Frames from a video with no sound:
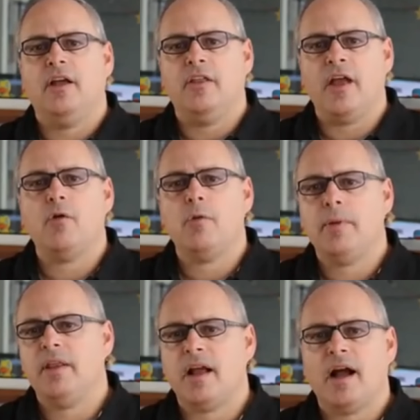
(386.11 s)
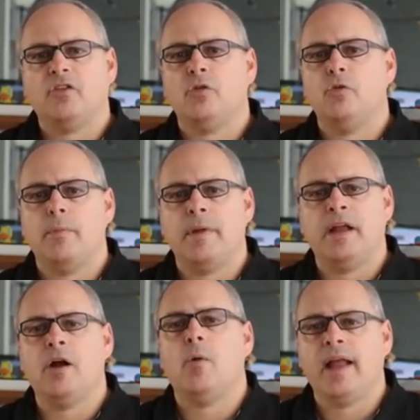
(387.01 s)
They will be the guys who will be
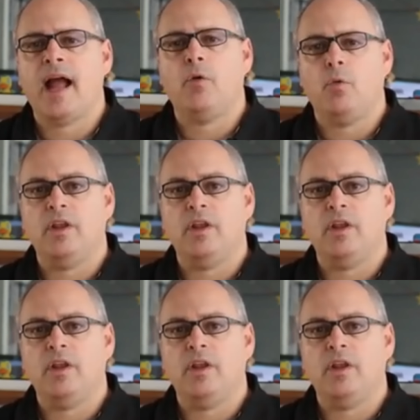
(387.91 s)
going out